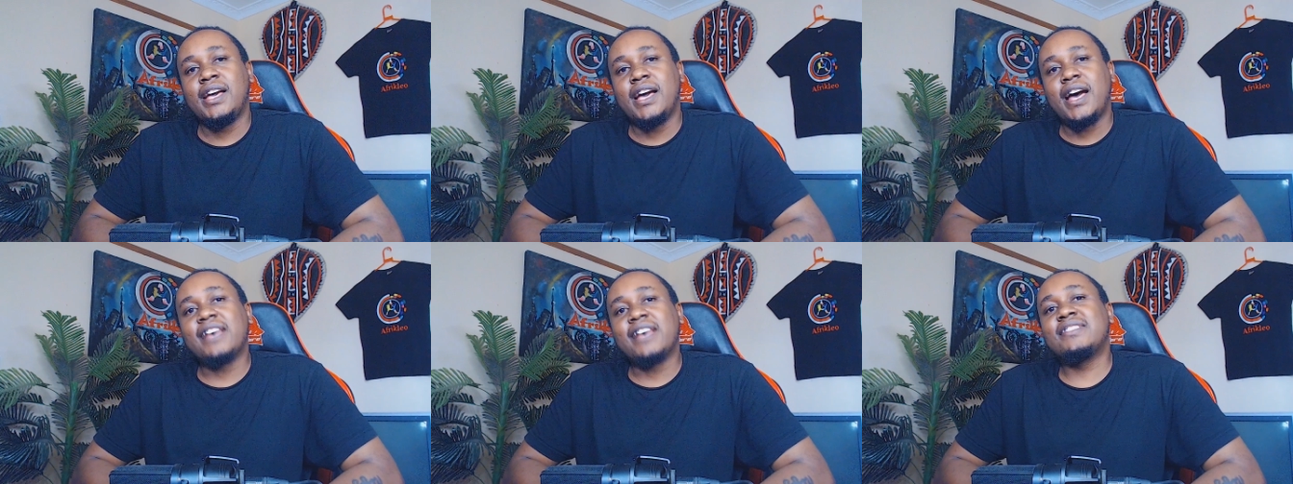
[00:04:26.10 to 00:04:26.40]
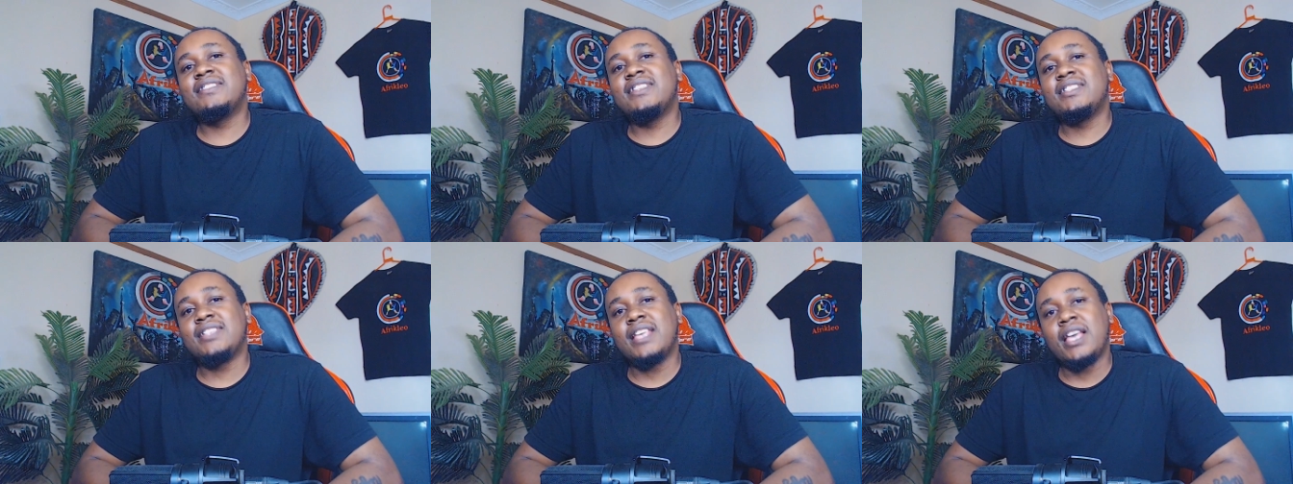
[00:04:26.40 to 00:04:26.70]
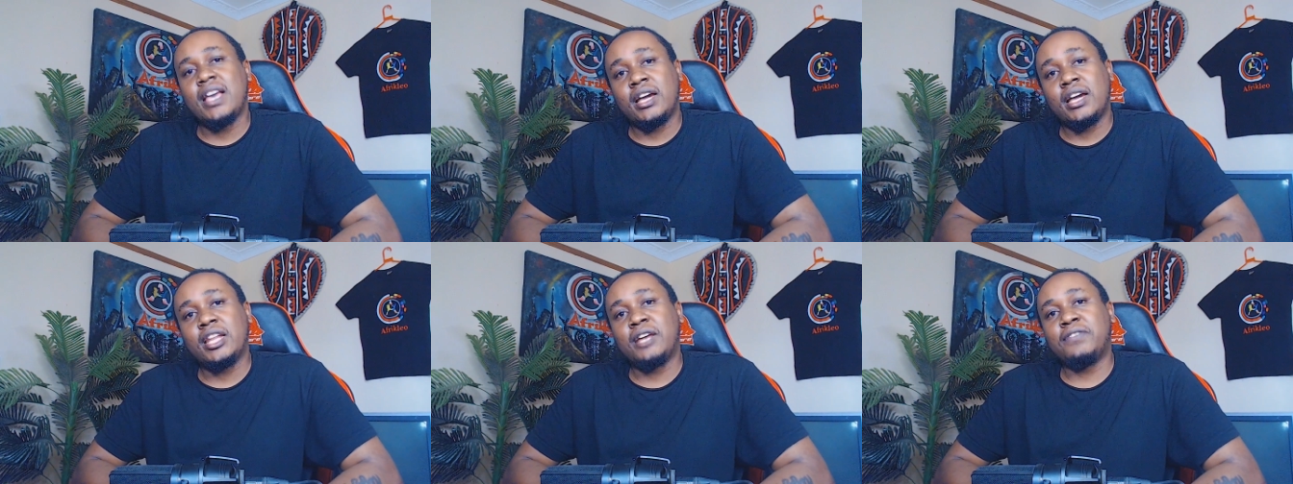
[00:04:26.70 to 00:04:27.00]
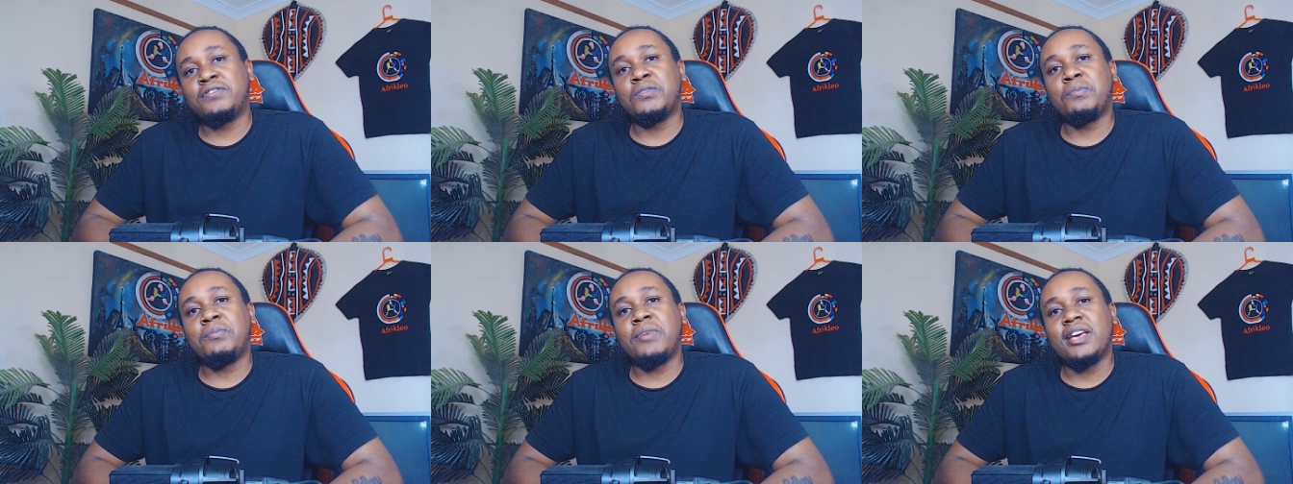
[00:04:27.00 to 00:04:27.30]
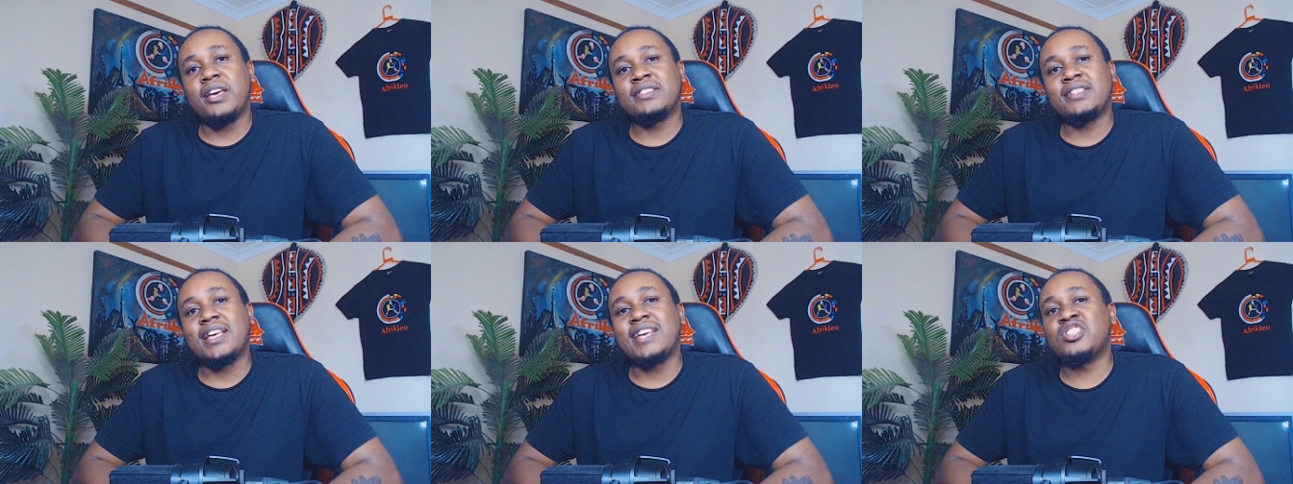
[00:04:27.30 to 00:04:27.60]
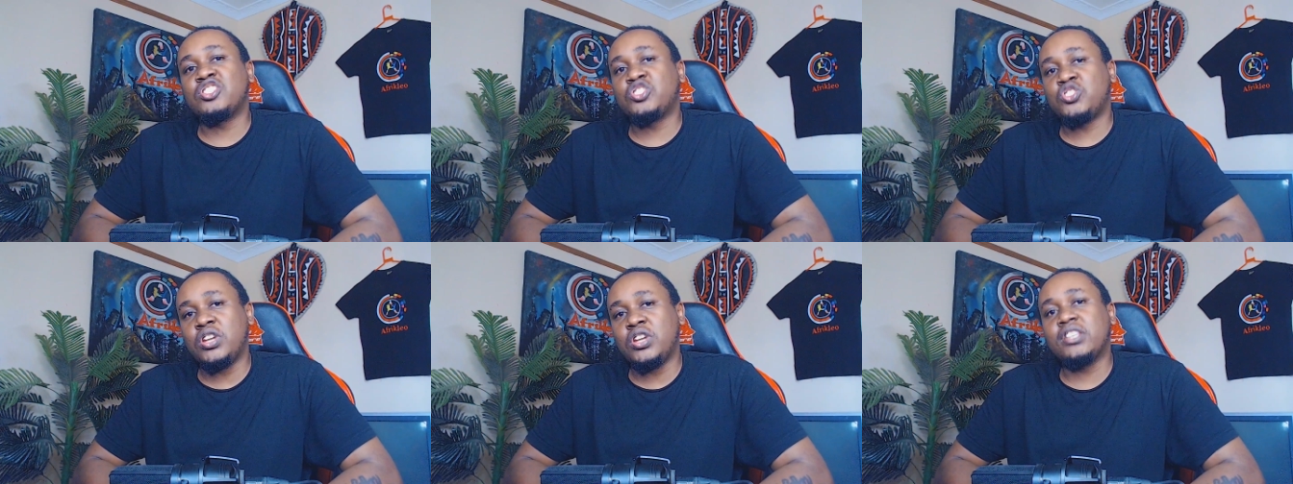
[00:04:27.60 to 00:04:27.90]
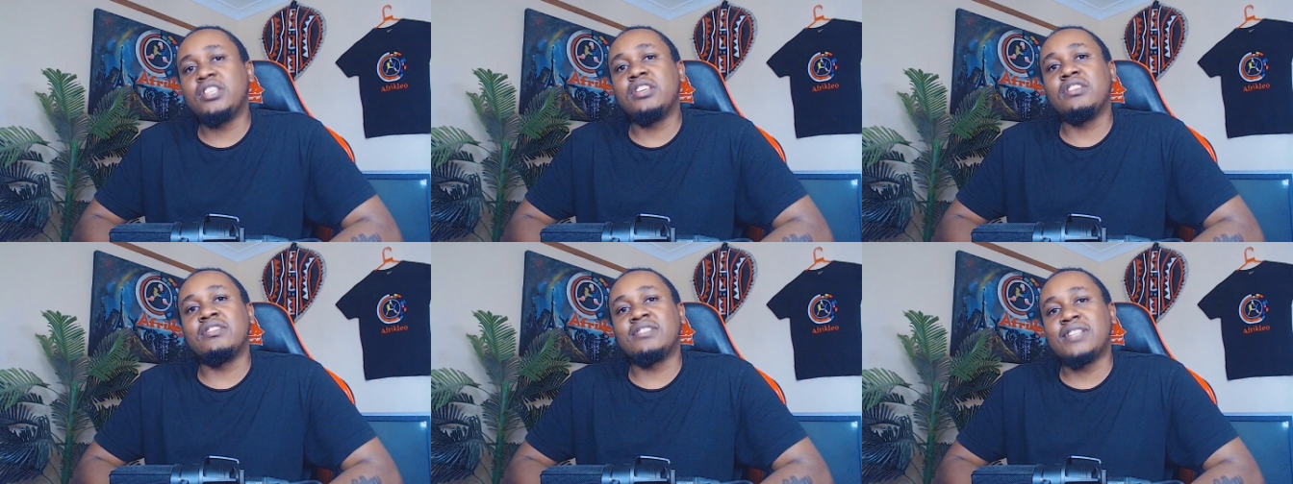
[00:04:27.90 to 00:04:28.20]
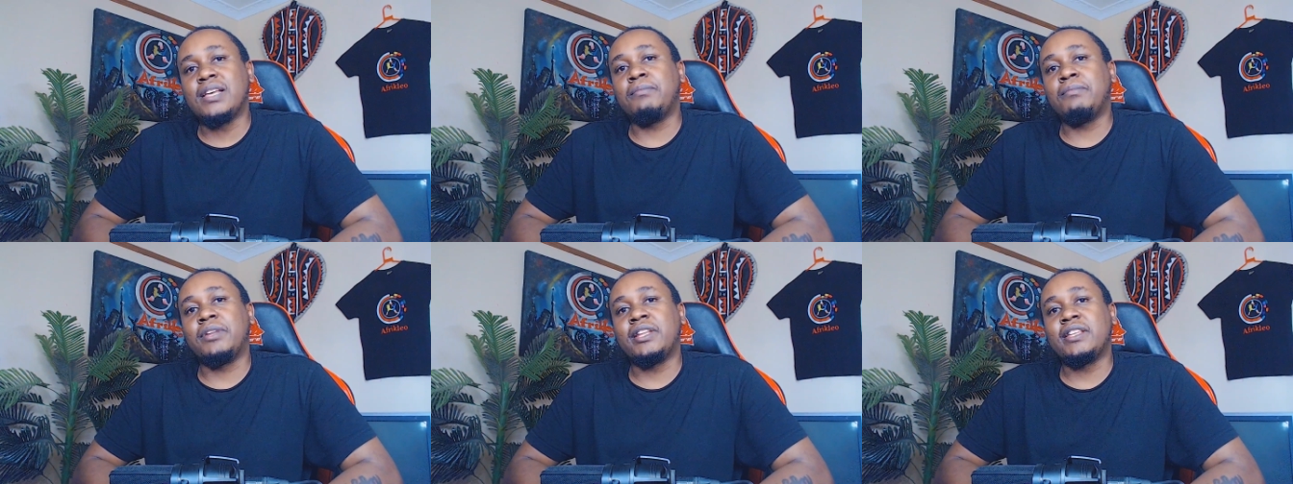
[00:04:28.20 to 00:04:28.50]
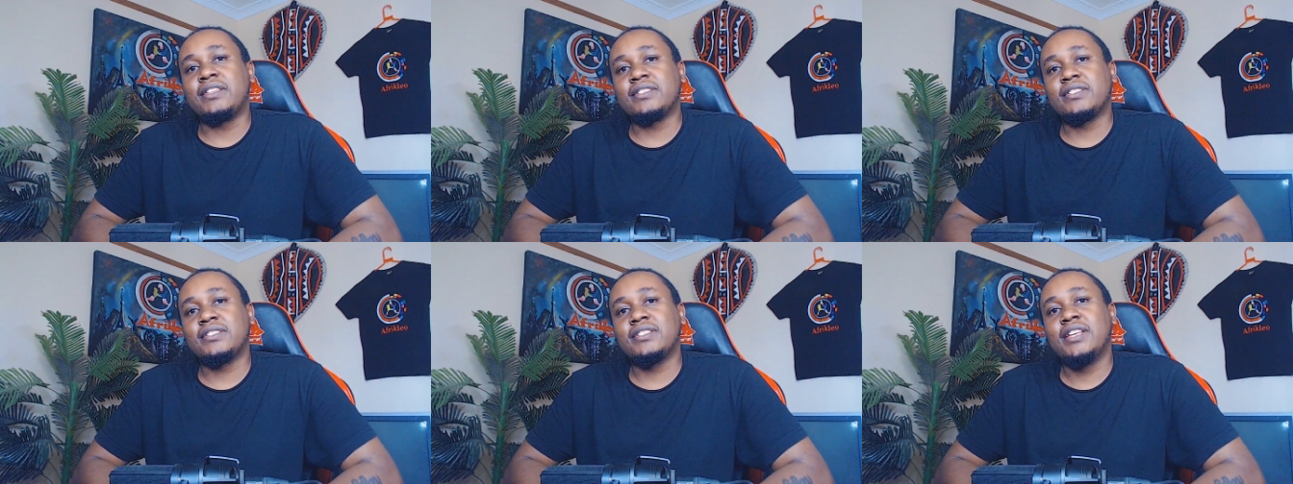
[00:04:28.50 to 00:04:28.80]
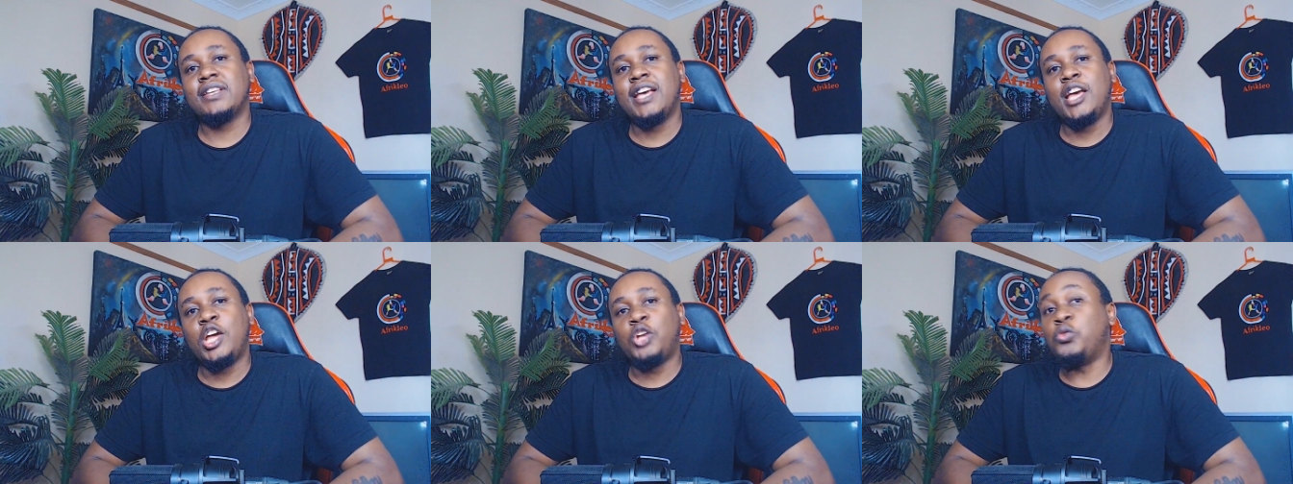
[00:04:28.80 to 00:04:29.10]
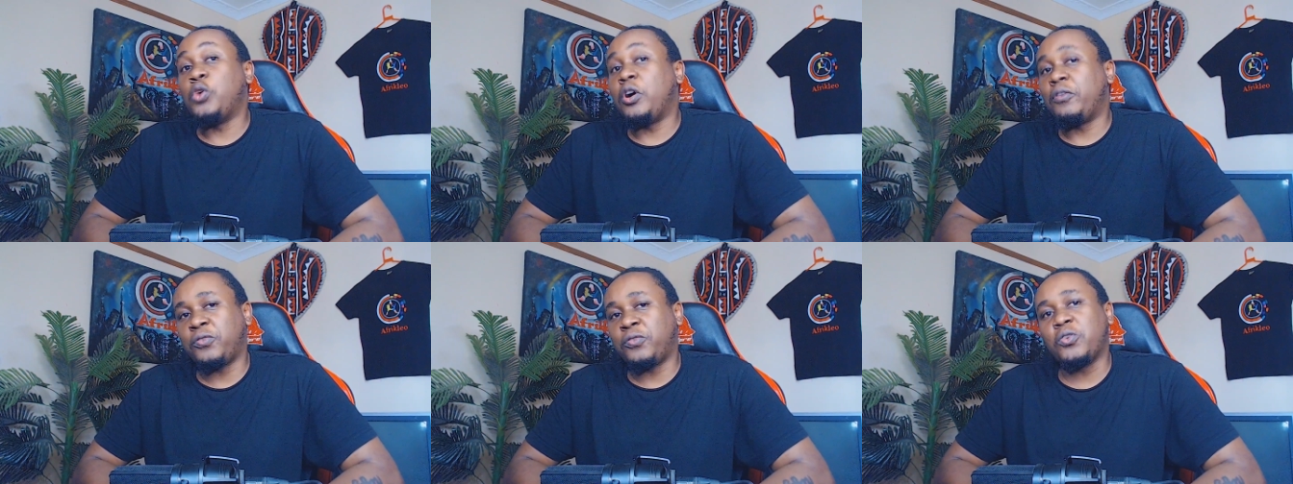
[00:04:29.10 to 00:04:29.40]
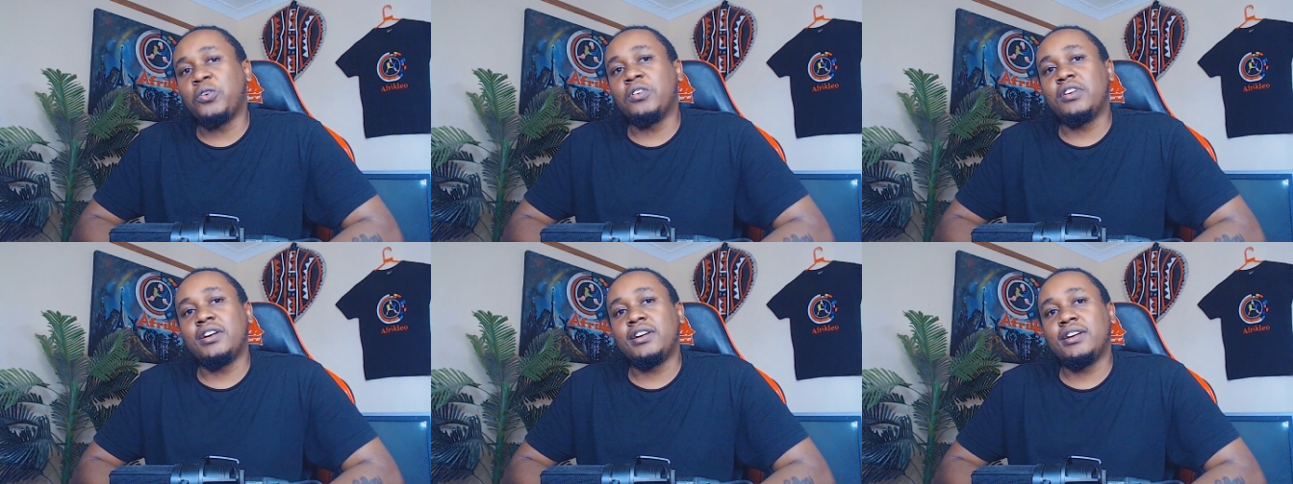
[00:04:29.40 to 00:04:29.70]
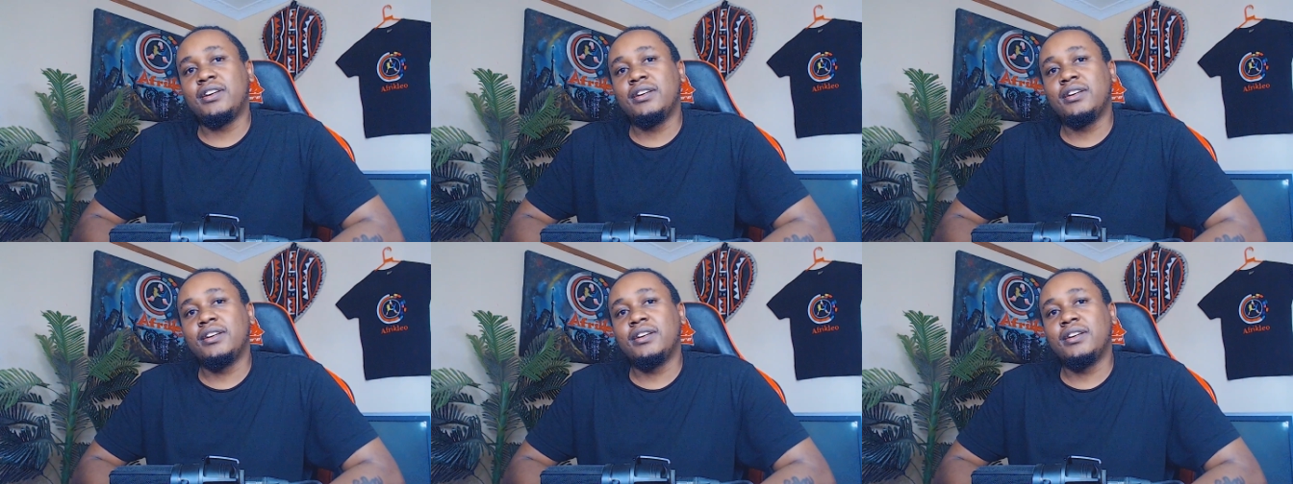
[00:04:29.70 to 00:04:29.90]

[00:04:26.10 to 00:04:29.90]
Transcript: as this aircraft bears a striking resemblance to a frog,